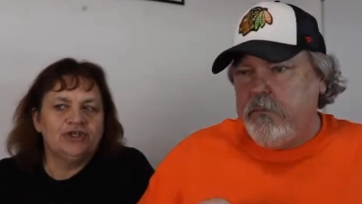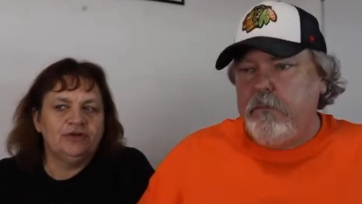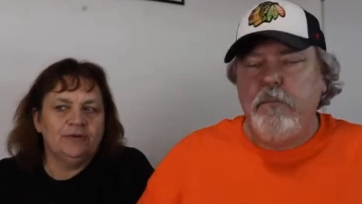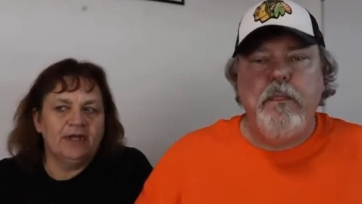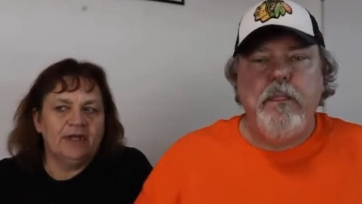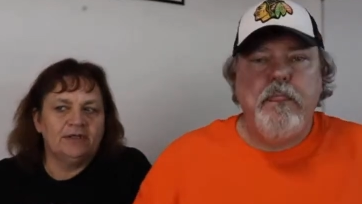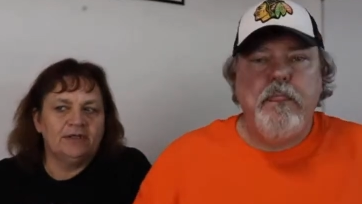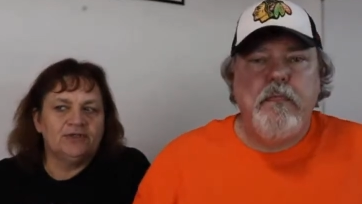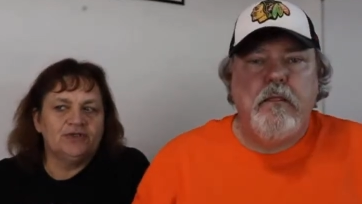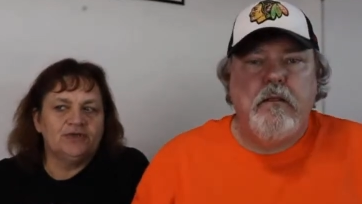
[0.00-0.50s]
Speaker 1: How
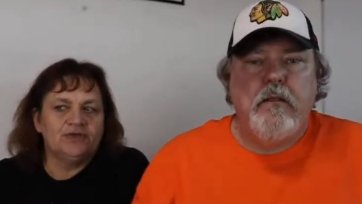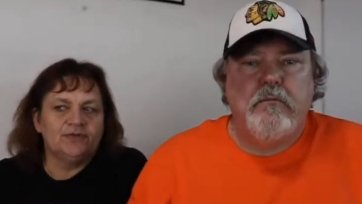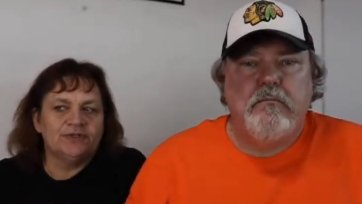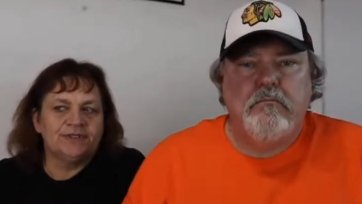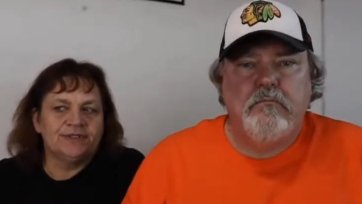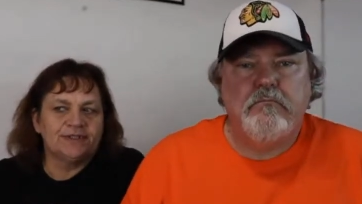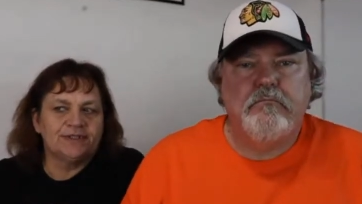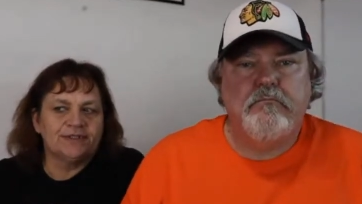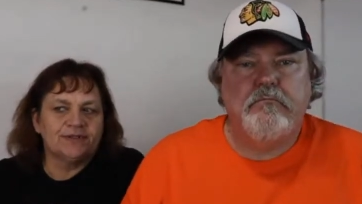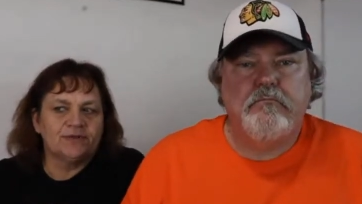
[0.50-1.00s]
much do you
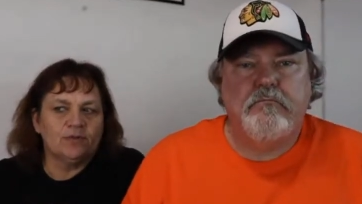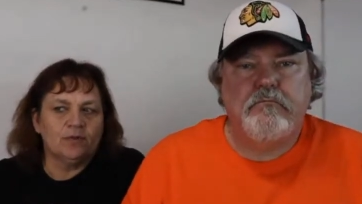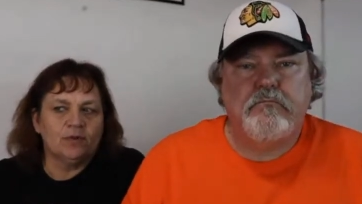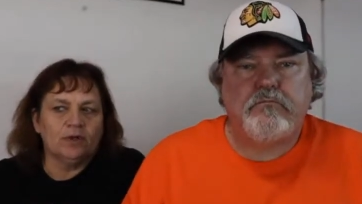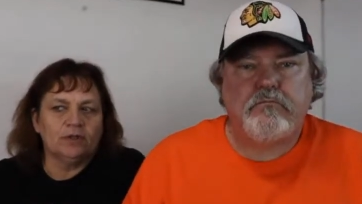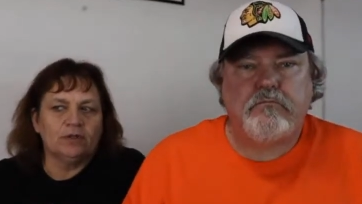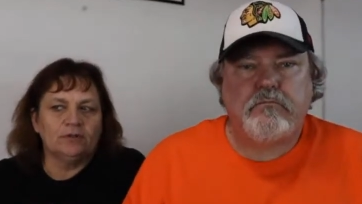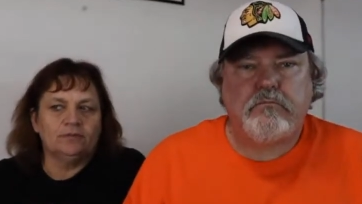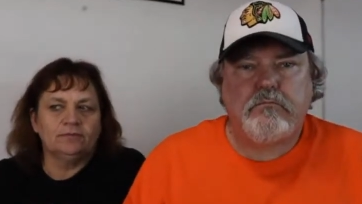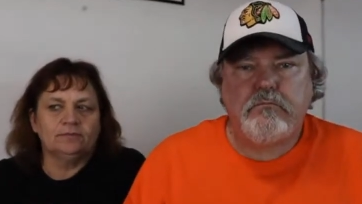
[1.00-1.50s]
add to a
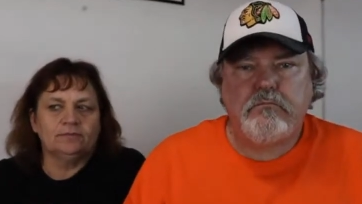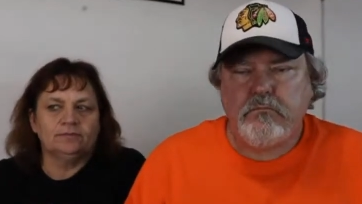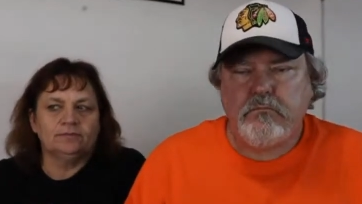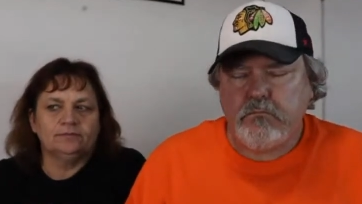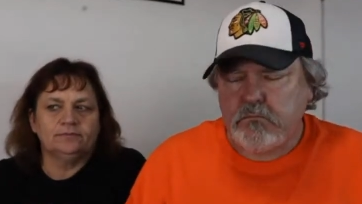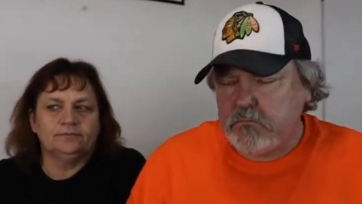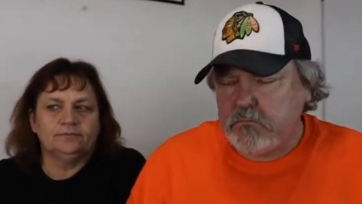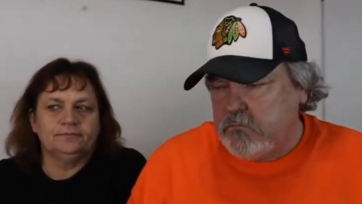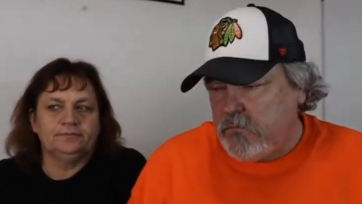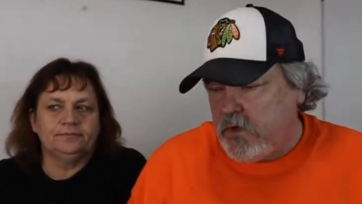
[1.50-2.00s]

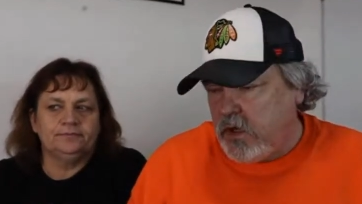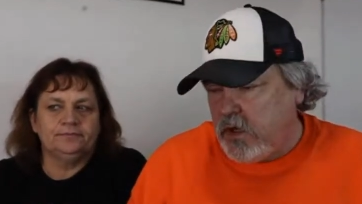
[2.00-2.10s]
6-quart?